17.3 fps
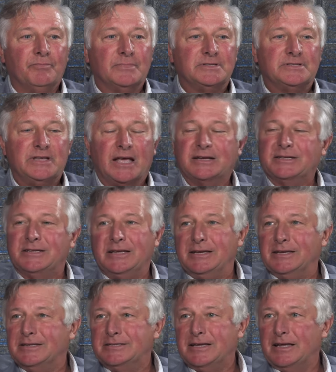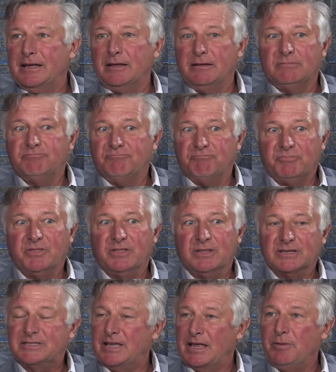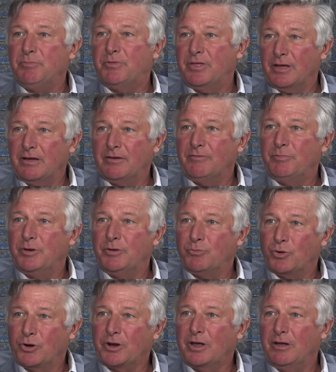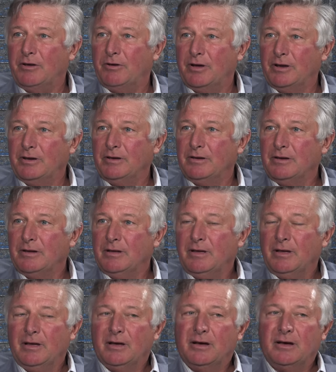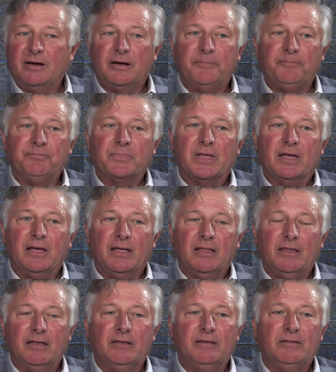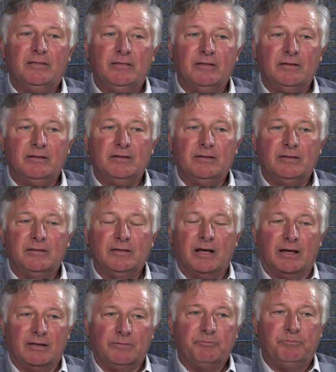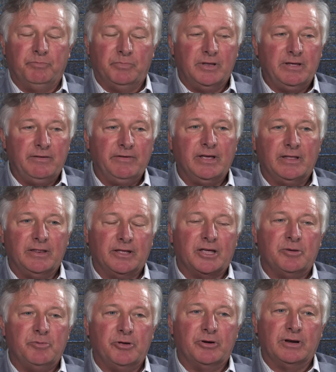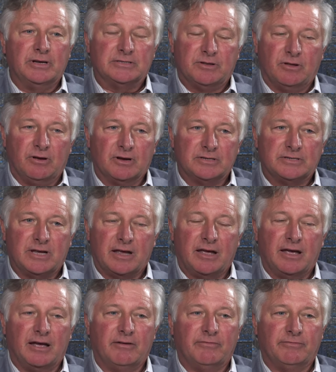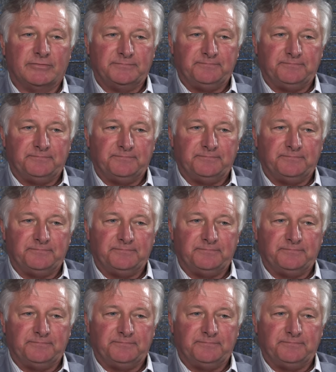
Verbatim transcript: sexy to say the same thing I've been working on. Mm -hmm. um, uh, living in the community as long as I have,